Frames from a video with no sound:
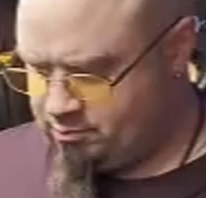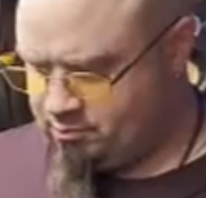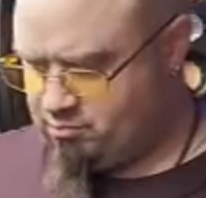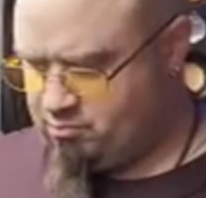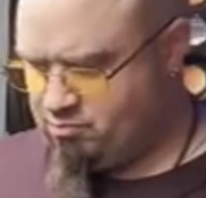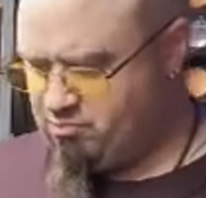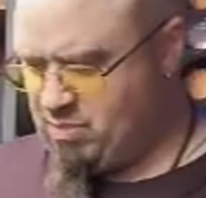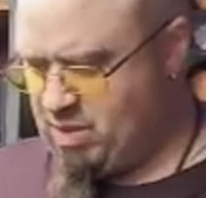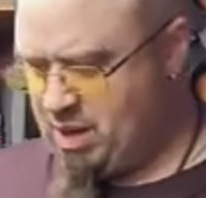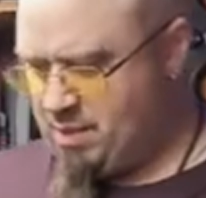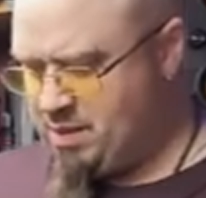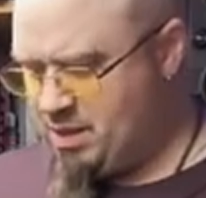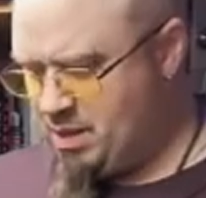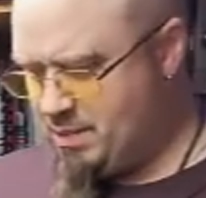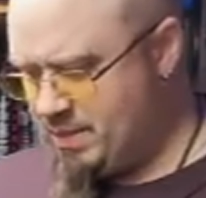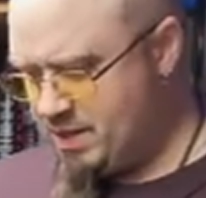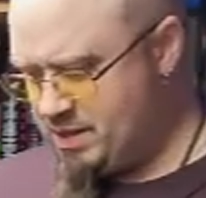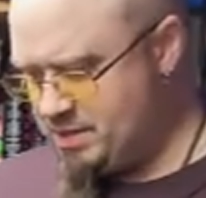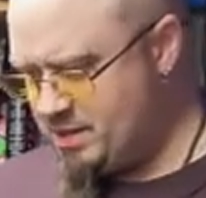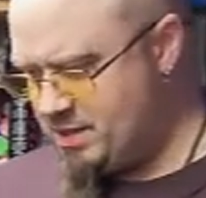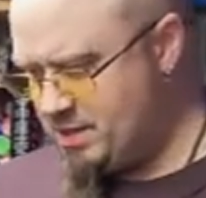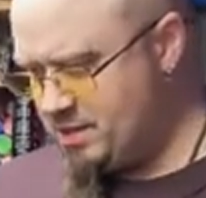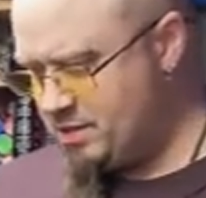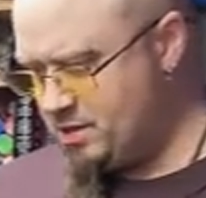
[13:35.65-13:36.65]
Maybe the best
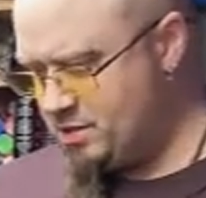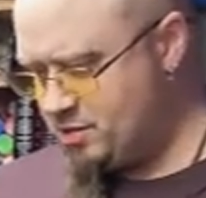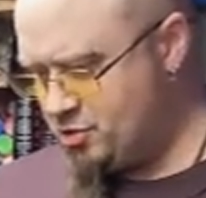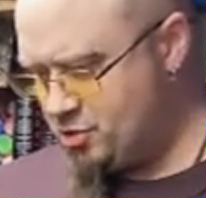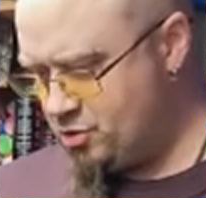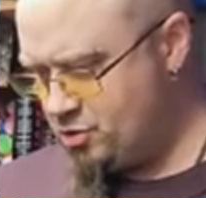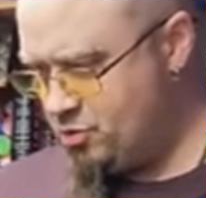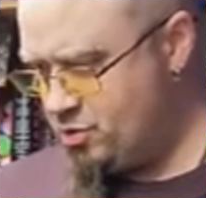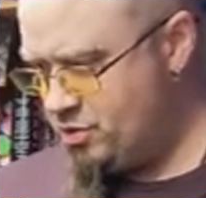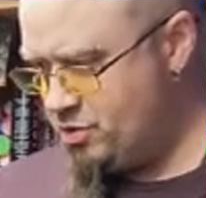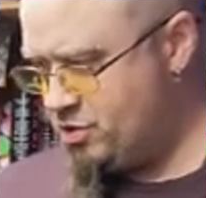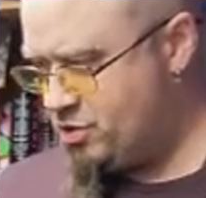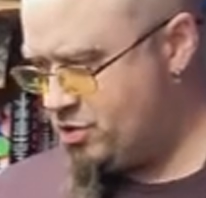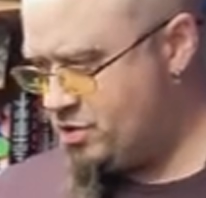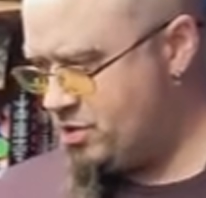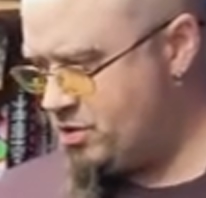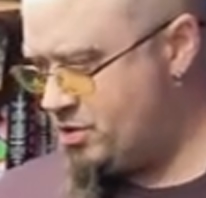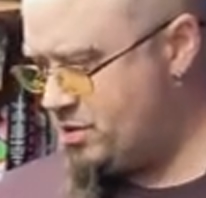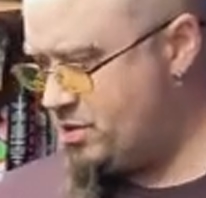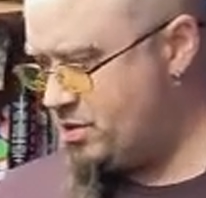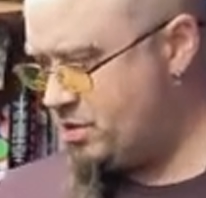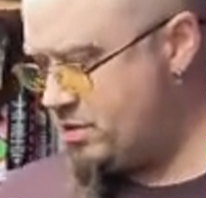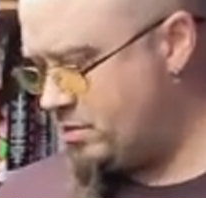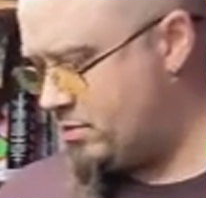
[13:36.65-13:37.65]
thing to do is just
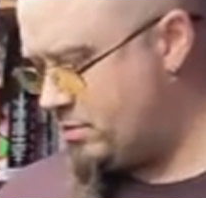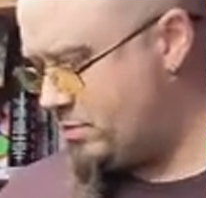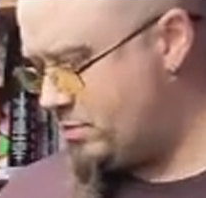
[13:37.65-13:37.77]
to